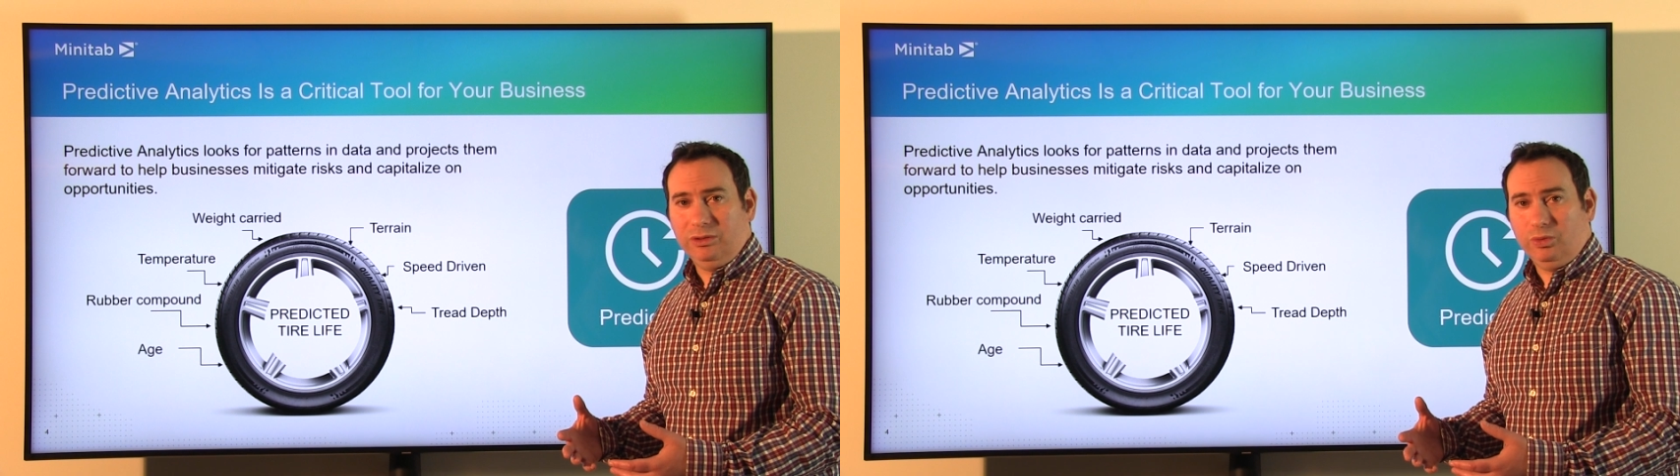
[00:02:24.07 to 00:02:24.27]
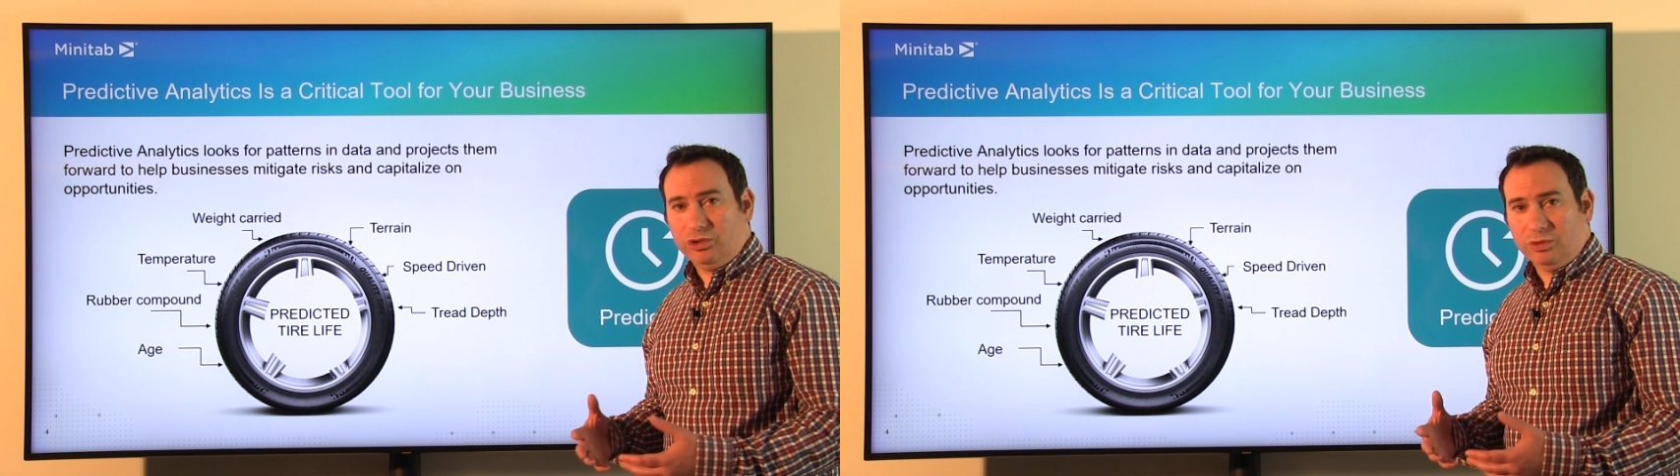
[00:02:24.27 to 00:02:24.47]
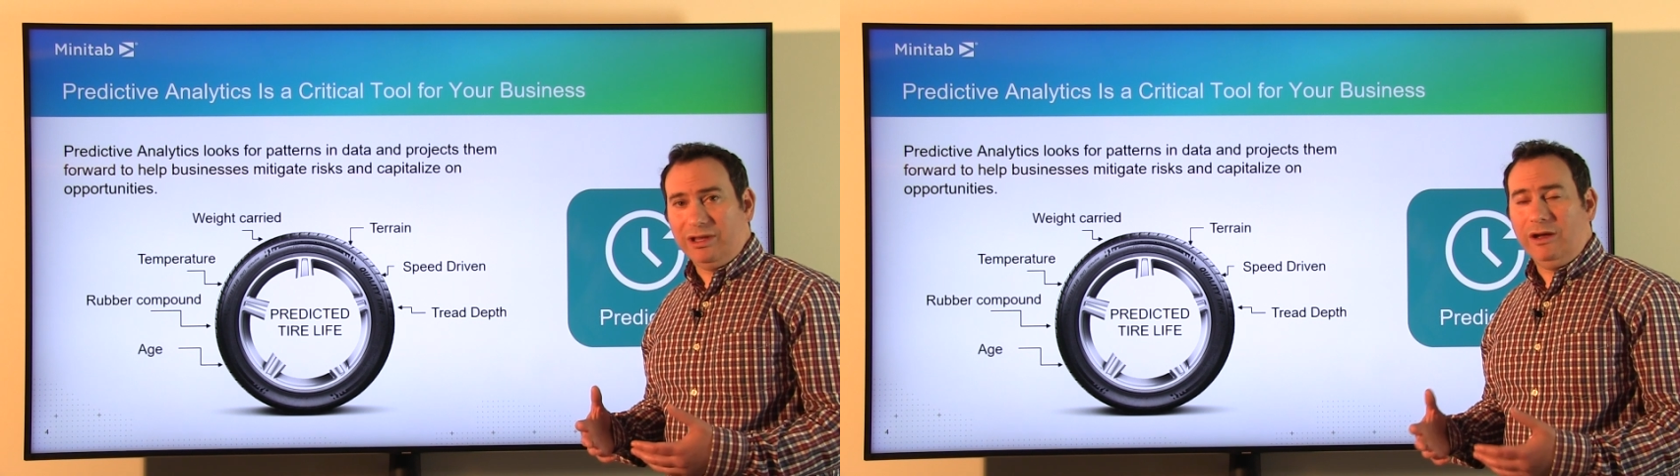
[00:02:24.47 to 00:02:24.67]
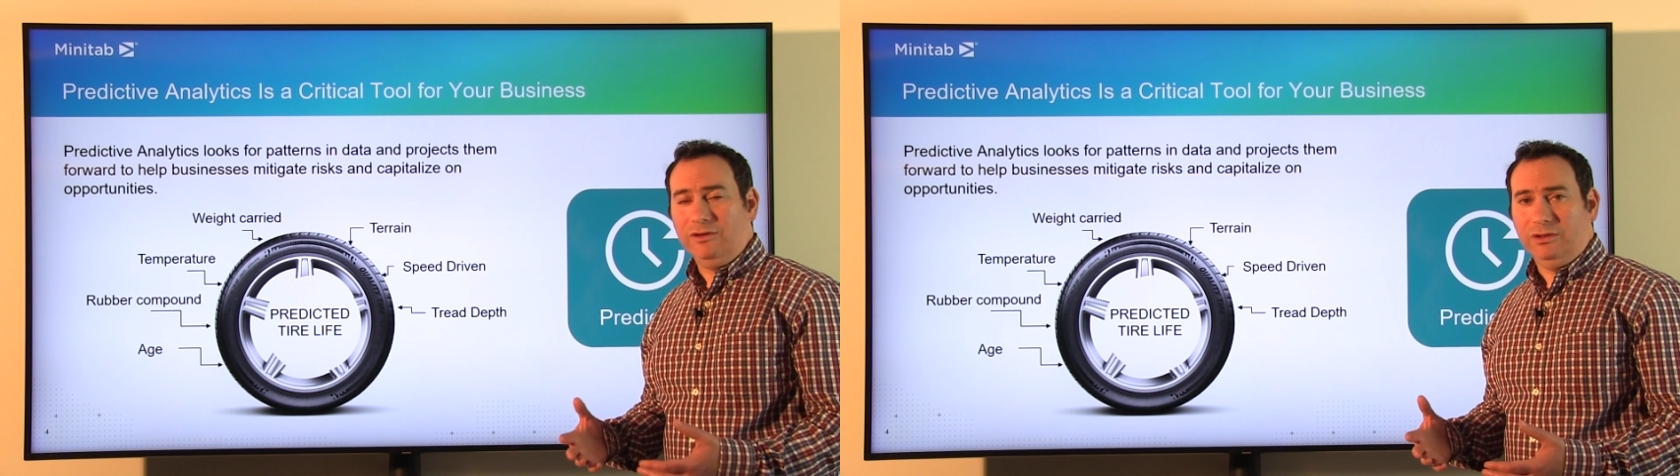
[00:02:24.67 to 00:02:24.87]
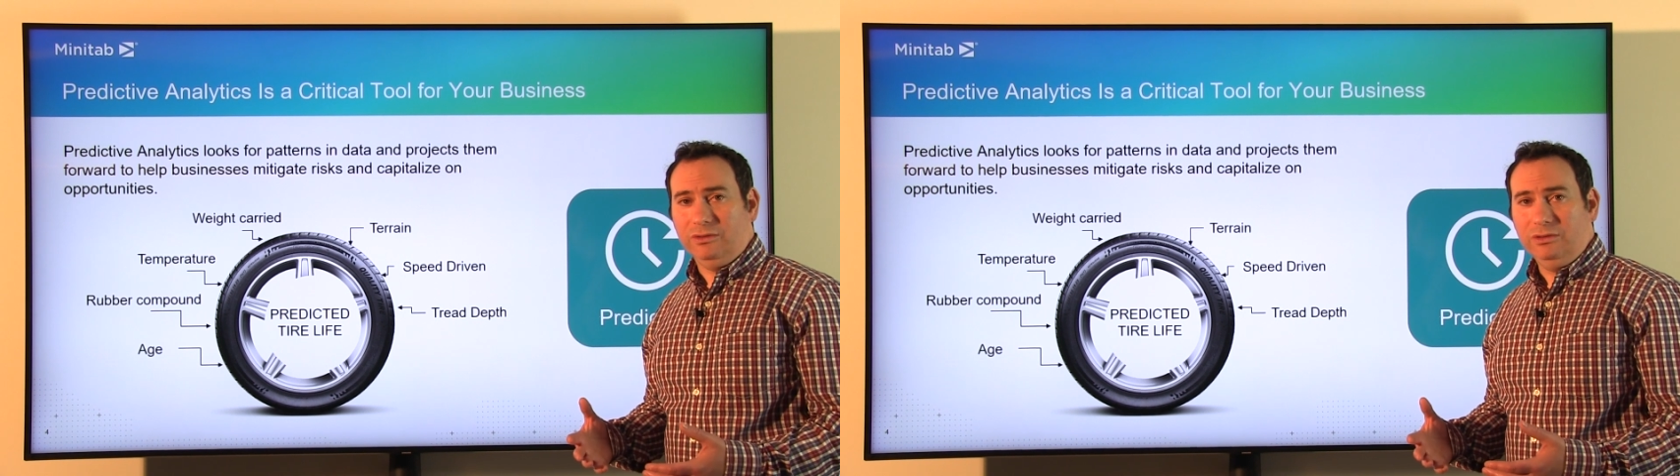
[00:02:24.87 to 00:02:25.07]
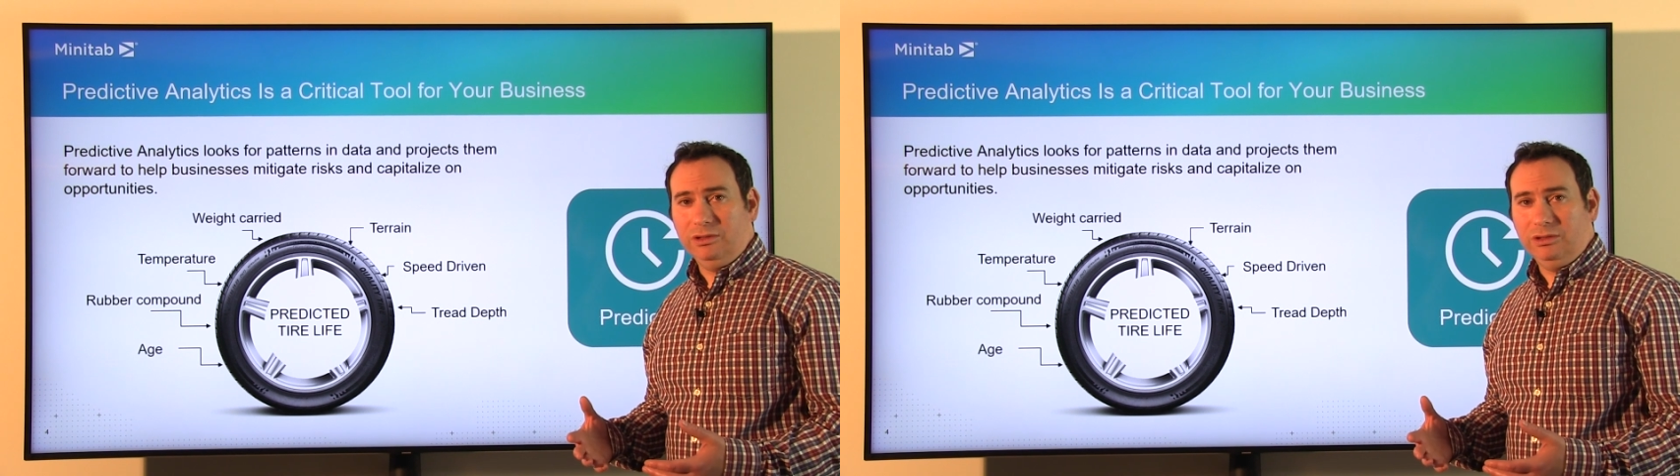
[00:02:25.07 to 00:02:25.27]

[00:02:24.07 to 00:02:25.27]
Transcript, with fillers: which will tell you